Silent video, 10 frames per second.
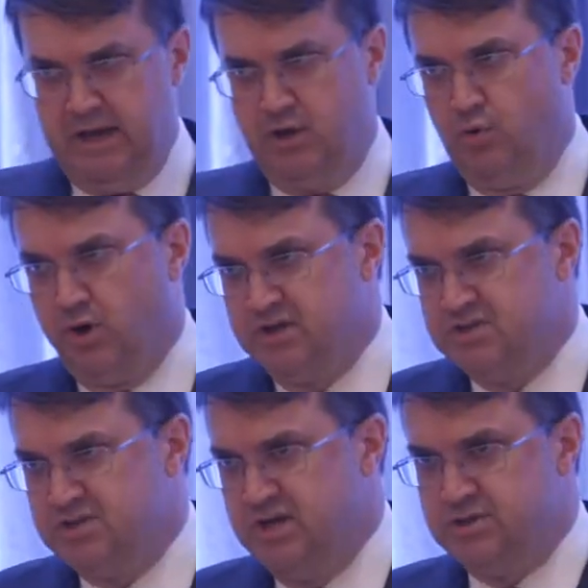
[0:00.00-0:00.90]
at an
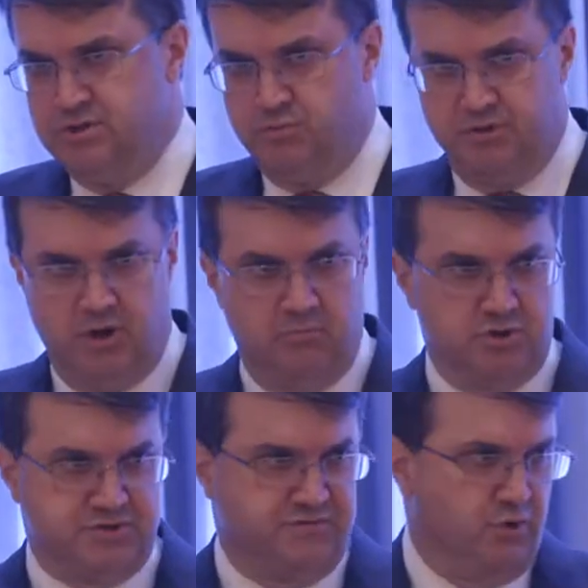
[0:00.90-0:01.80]
organization with
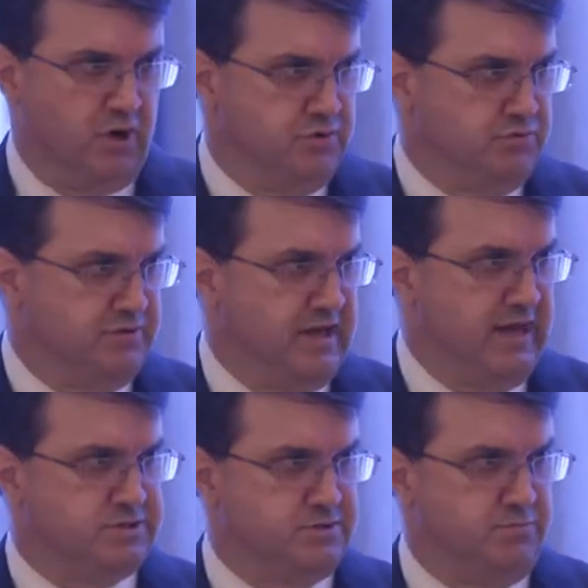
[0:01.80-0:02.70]
almost
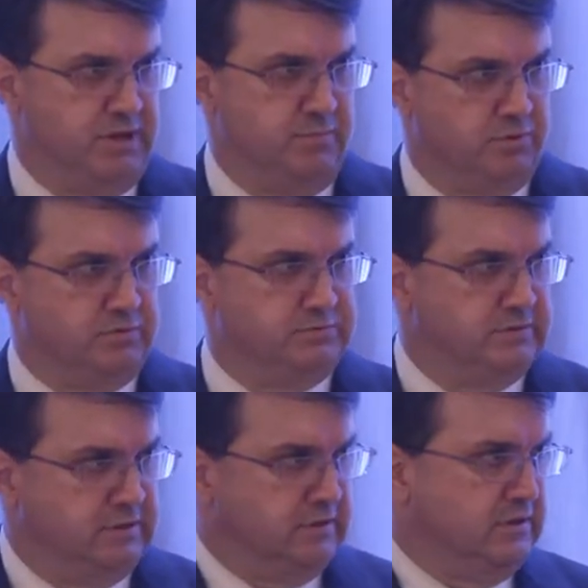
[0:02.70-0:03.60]
400,000 people,
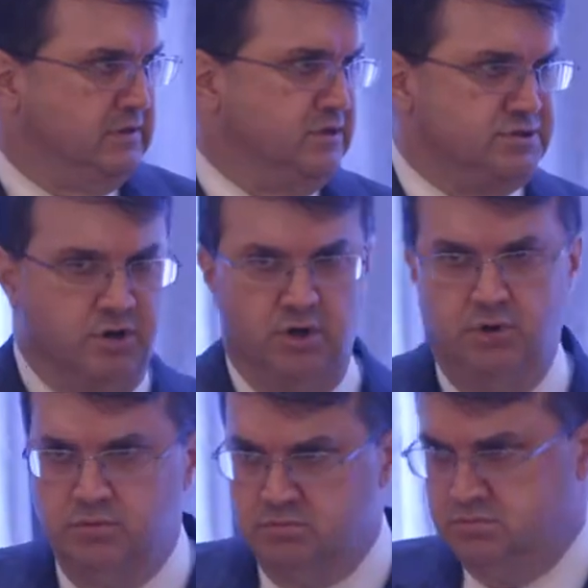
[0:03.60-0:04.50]
there's
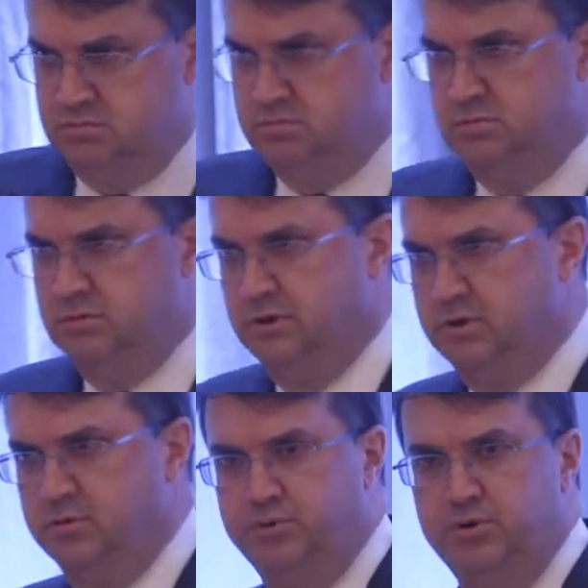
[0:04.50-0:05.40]
no
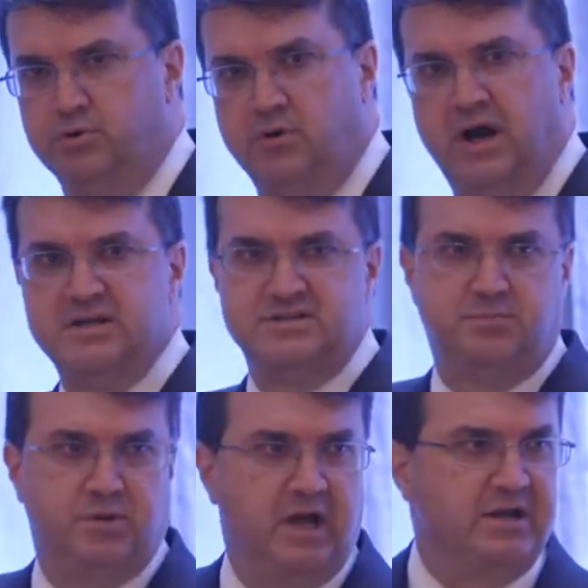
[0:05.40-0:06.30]
computerized
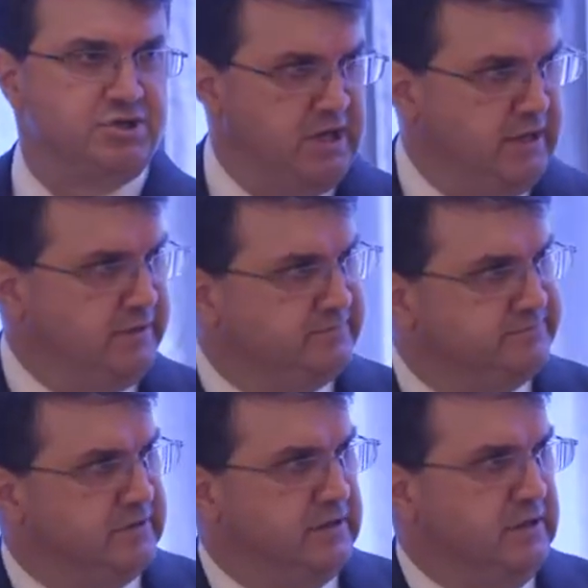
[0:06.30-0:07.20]
supply chain,
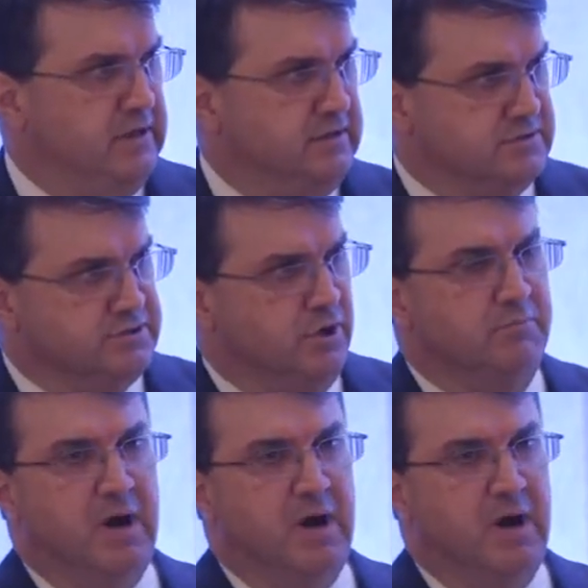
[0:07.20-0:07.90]
there's no